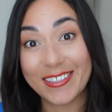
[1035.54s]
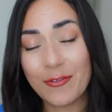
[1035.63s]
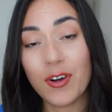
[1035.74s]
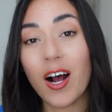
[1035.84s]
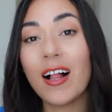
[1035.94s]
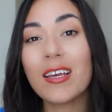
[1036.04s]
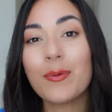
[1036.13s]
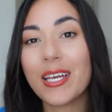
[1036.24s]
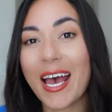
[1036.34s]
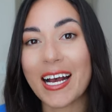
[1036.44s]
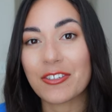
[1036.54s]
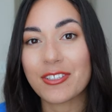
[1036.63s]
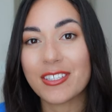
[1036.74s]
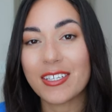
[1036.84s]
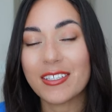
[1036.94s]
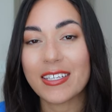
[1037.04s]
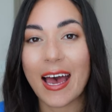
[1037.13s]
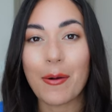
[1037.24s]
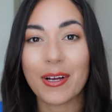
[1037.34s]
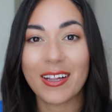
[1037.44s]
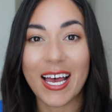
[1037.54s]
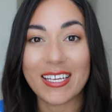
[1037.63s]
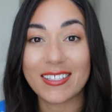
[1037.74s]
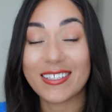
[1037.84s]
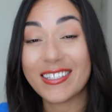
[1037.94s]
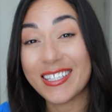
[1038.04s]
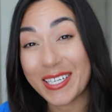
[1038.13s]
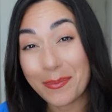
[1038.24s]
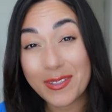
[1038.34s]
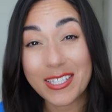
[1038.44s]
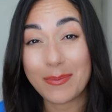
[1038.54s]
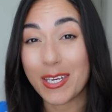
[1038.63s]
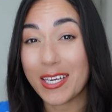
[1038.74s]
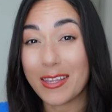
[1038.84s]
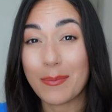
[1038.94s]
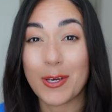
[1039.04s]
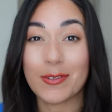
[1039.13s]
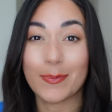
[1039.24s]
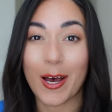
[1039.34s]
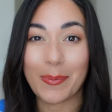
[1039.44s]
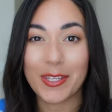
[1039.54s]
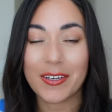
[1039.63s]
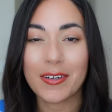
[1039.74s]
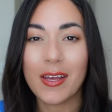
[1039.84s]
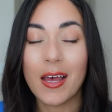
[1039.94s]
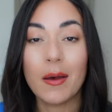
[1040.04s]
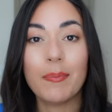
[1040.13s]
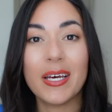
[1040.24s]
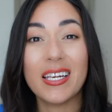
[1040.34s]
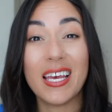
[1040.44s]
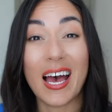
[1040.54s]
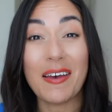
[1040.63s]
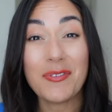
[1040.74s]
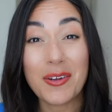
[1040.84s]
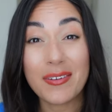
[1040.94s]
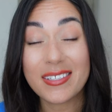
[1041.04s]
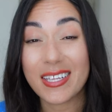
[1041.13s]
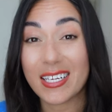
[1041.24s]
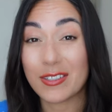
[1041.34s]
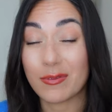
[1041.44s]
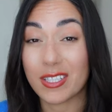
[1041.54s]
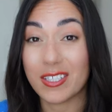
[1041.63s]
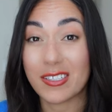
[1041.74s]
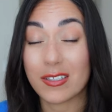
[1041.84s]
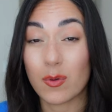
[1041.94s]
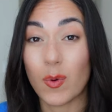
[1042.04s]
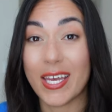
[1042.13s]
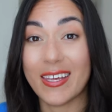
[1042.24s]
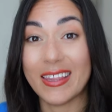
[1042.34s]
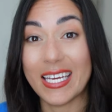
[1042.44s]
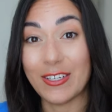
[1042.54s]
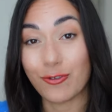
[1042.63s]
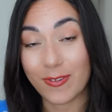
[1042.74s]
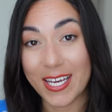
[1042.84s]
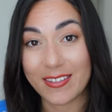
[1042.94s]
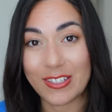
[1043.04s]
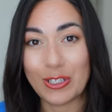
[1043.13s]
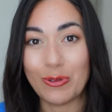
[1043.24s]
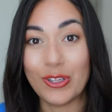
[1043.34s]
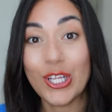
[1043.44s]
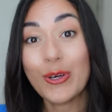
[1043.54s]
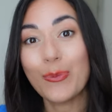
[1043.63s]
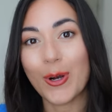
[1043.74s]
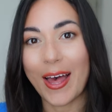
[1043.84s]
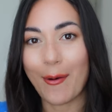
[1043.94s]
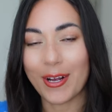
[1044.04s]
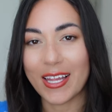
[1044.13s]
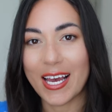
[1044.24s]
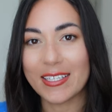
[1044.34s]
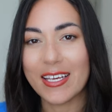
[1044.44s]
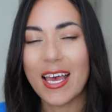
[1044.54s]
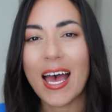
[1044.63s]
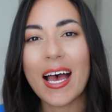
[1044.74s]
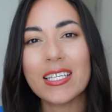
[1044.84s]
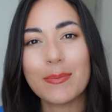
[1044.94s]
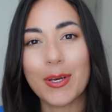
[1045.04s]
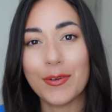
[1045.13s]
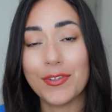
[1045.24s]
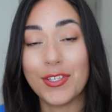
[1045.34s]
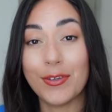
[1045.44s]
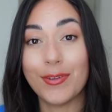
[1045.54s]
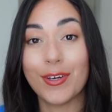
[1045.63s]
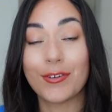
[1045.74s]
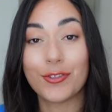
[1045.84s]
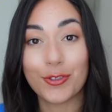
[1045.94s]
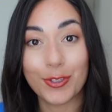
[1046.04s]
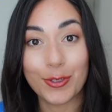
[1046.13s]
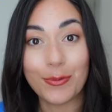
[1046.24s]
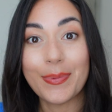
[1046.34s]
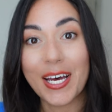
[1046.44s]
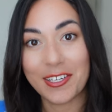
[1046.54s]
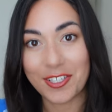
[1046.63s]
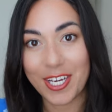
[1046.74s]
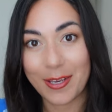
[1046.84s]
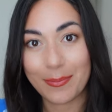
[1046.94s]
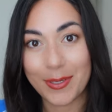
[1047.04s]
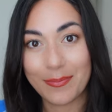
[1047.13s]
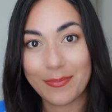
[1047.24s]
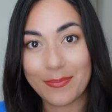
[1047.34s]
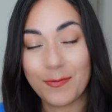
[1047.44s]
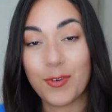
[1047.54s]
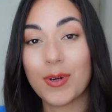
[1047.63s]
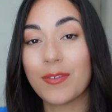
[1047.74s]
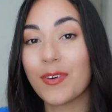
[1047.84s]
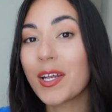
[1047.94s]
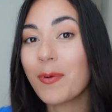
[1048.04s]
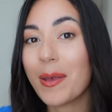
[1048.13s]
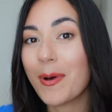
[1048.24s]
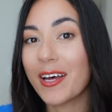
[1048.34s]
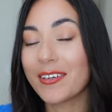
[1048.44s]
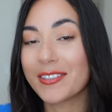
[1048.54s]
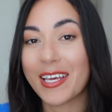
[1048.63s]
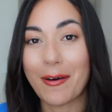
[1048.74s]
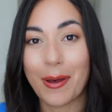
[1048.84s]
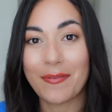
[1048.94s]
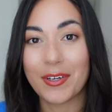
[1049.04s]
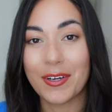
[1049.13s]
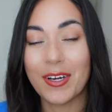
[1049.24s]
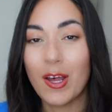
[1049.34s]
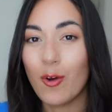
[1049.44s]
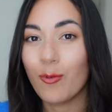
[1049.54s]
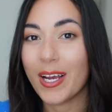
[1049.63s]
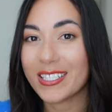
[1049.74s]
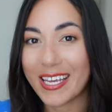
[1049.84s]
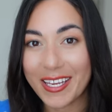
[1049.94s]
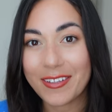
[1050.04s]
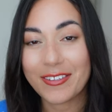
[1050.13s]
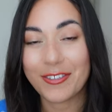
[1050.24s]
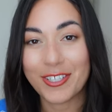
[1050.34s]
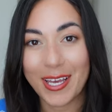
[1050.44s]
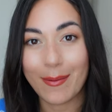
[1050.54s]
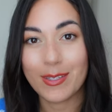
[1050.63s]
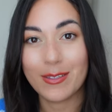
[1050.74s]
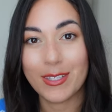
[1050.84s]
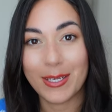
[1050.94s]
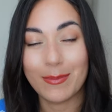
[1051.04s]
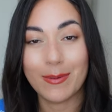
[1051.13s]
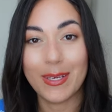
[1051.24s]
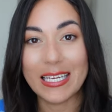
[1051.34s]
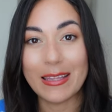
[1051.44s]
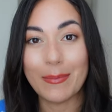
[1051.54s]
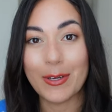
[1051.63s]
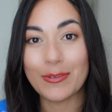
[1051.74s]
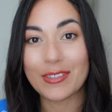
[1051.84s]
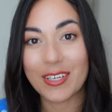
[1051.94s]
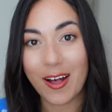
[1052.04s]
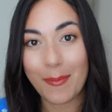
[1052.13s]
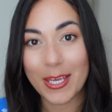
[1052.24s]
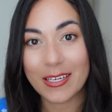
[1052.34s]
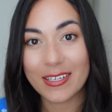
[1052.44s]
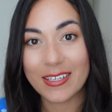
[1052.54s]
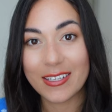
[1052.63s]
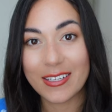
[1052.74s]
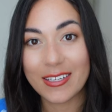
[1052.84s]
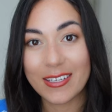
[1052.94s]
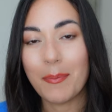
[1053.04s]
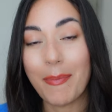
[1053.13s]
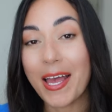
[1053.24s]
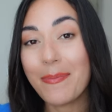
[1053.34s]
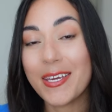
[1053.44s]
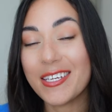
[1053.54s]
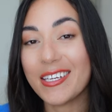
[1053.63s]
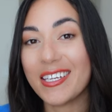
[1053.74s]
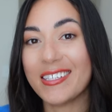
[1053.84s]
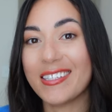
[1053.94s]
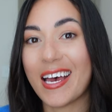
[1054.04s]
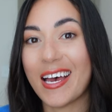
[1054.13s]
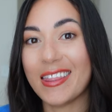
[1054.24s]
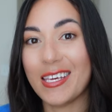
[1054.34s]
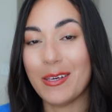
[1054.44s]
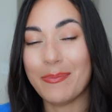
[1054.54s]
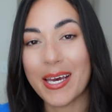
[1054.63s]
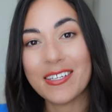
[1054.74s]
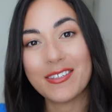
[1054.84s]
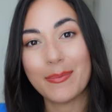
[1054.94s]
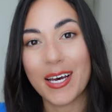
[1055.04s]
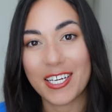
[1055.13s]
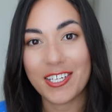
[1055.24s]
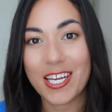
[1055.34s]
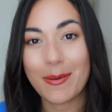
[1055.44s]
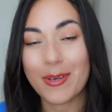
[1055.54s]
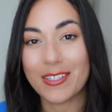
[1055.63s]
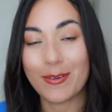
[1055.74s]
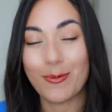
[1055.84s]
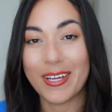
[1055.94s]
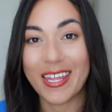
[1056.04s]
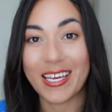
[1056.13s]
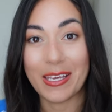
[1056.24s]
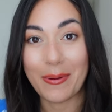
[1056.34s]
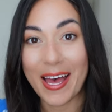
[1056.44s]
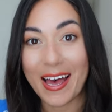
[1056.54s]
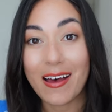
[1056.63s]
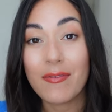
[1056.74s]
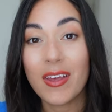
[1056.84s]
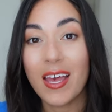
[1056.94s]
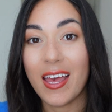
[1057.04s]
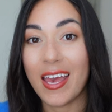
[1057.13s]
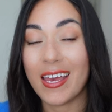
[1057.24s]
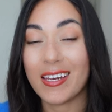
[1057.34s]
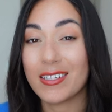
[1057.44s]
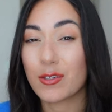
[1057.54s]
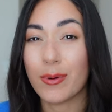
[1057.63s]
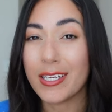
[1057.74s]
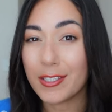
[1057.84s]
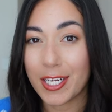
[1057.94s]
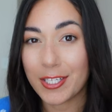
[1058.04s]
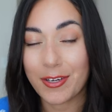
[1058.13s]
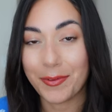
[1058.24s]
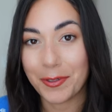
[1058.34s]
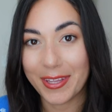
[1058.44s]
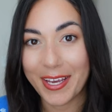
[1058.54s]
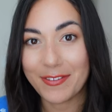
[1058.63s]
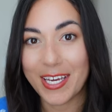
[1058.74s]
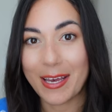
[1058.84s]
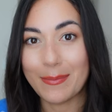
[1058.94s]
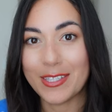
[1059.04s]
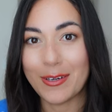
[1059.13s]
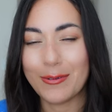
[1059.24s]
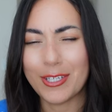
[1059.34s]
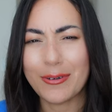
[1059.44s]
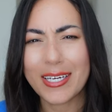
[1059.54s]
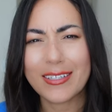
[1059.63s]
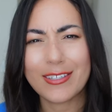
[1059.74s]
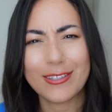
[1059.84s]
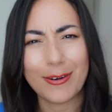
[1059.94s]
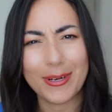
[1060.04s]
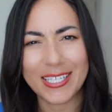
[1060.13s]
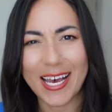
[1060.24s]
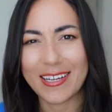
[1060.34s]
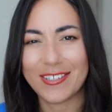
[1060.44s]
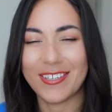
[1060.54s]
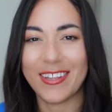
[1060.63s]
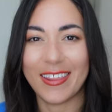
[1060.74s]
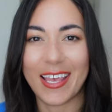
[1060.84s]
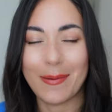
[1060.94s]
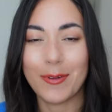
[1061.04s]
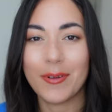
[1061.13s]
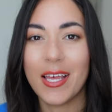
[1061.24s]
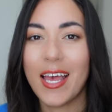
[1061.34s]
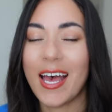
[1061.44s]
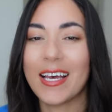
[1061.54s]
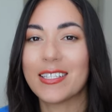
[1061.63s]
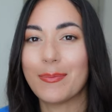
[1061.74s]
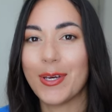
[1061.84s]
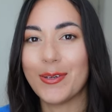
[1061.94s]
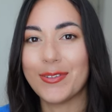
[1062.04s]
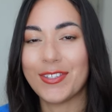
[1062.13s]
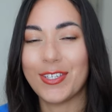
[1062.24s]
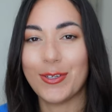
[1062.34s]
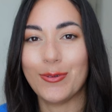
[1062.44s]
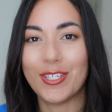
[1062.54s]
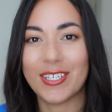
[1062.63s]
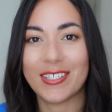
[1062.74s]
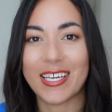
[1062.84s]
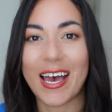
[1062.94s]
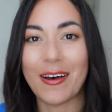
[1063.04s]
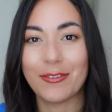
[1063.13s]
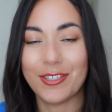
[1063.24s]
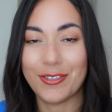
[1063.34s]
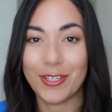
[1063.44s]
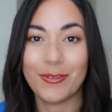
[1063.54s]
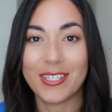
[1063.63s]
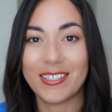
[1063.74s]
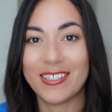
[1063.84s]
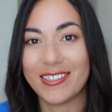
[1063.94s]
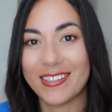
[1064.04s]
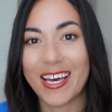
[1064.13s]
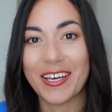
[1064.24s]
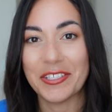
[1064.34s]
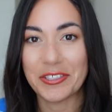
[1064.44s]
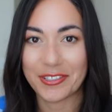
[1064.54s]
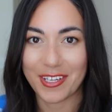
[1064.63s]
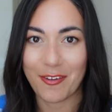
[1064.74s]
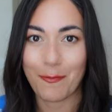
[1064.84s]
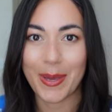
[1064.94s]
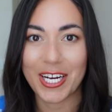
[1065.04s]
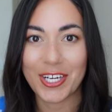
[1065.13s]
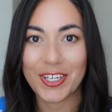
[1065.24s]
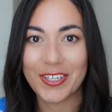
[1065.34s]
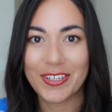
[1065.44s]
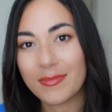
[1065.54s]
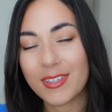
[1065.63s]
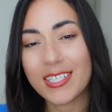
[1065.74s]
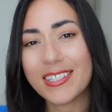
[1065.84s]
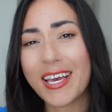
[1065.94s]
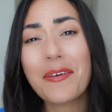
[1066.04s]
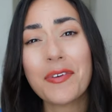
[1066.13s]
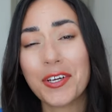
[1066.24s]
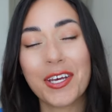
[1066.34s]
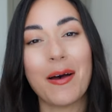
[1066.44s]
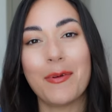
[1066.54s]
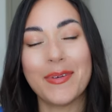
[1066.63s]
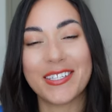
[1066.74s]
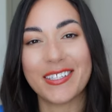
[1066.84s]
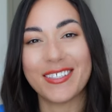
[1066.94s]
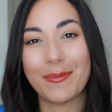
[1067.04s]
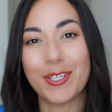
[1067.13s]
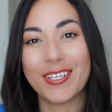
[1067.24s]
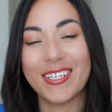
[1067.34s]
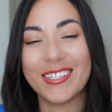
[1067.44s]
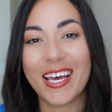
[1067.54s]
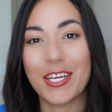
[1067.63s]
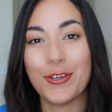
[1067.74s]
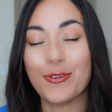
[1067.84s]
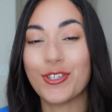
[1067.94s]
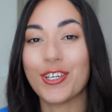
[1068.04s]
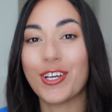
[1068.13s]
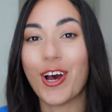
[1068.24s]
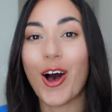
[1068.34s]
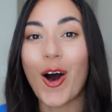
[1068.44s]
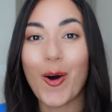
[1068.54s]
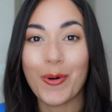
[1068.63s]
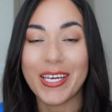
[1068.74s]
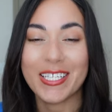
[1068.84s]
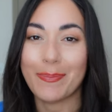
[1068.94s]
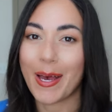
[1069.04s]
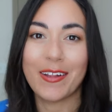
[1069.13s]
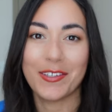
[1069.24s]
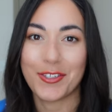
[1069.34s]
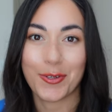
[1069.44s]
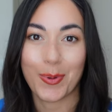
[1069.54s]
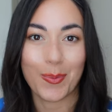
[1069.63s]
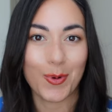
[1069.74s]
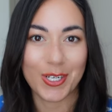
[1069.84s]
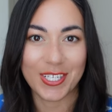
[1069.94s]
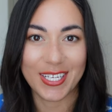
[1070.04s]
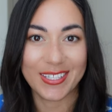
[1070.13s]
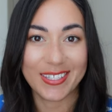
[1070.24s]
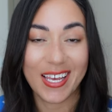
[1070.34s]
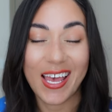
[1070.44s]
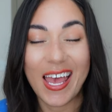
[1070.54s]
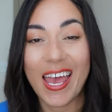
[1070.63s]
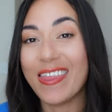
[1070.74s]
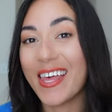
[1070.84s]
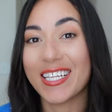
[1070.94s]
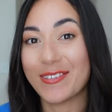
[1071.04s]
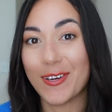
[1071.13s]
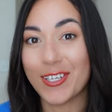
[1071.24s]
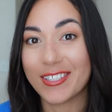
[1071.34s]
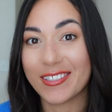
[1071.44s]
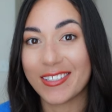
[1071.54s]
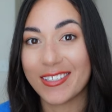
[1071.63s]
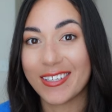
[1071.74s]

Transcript: For Hollywood actresses, hourglass seems to be the most popular, but I've noticed that it's really just the way that they dress to look more hourglass as opposed to their true body shape. For runway models, however, rectangular shapes seem to be the most common. My opinion is that the best body shape is the one that you have, and it's going to change over your lifetime, so don't get so attached to the label as opposed to just how to use it to style yourself better. The second very common misconception is that you should always balance your proportions, and that's false.